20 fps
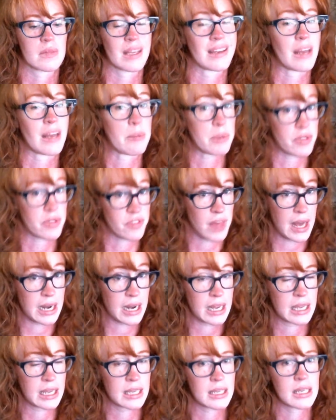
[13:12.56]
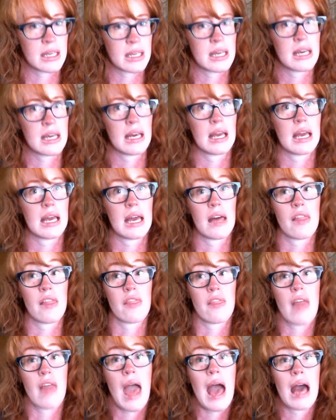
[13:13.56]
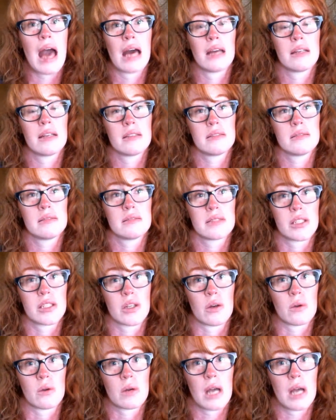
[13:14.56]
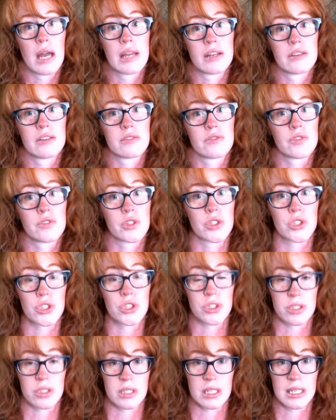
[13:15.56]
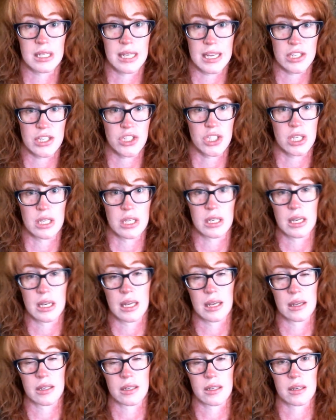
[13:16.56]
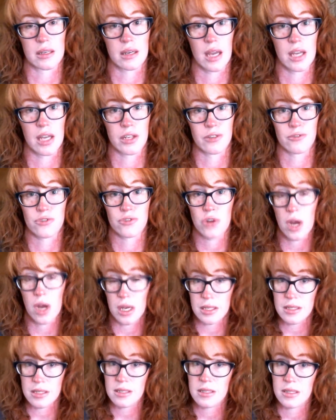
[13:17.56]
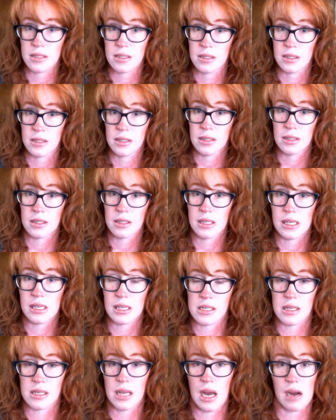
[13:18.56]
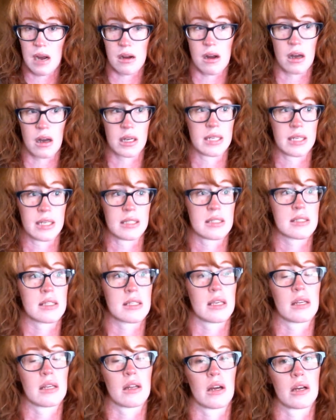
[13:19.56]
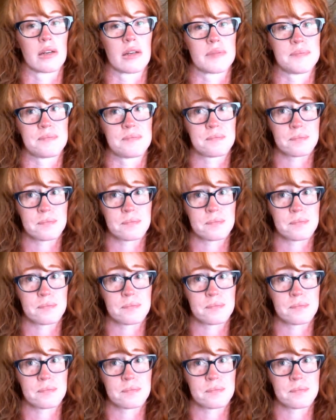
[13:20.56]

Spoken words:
empathetic, and that, you know, kind of nurtures a connection and a kind of trust in our audience and our